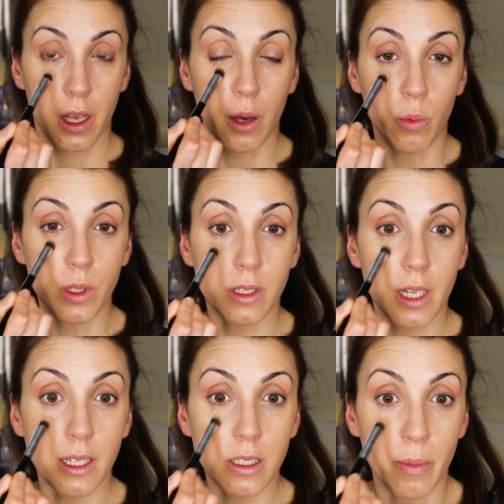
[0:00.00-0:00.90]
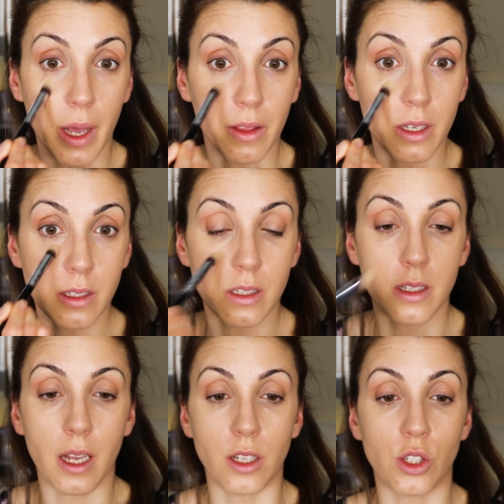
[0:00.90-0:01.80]
And what's nice about this
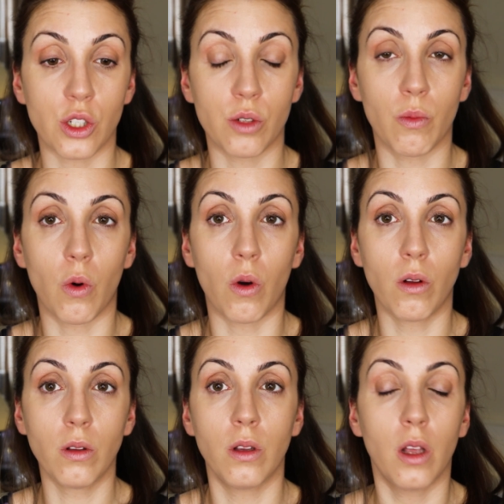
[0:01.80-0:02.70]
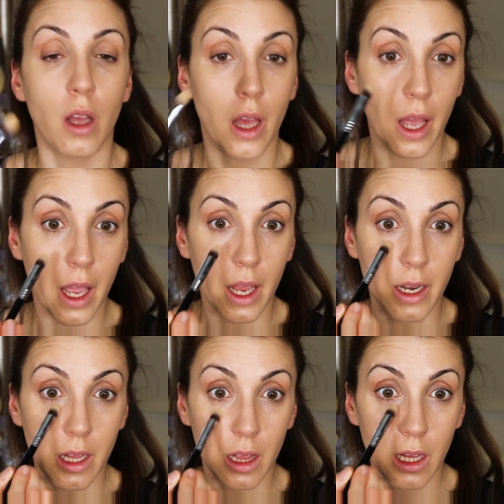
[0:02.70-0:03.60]
is that it's small
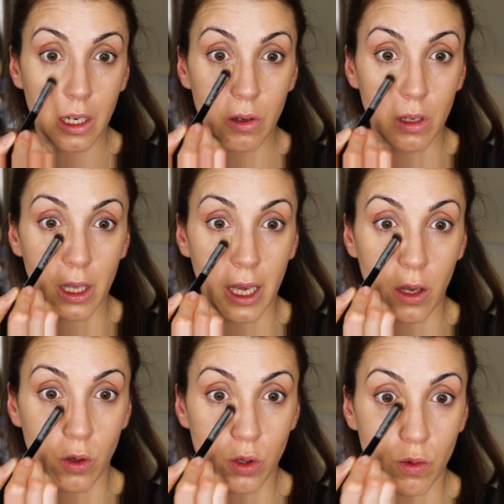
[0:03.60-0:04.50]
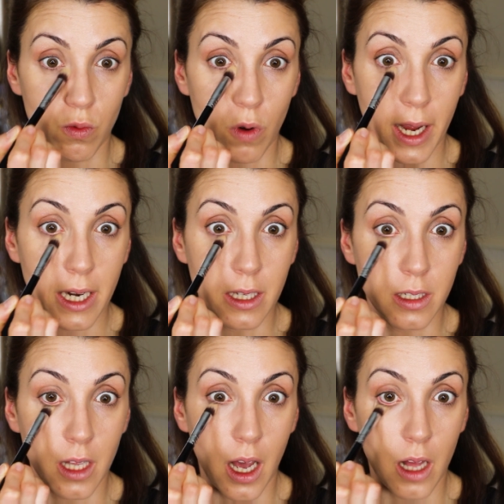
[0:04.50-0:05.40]
and it literally goes right
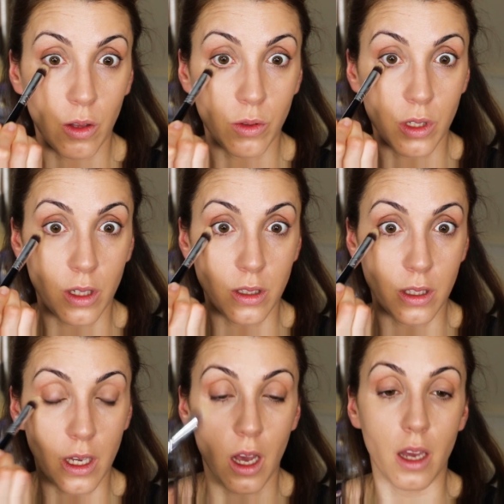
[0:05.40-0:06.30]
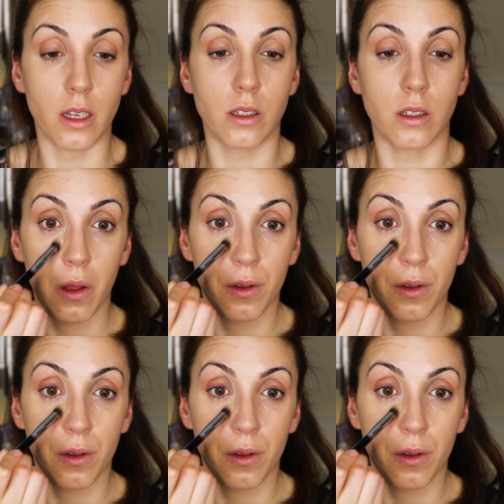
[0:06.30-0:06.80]
into the hollows under the eyes.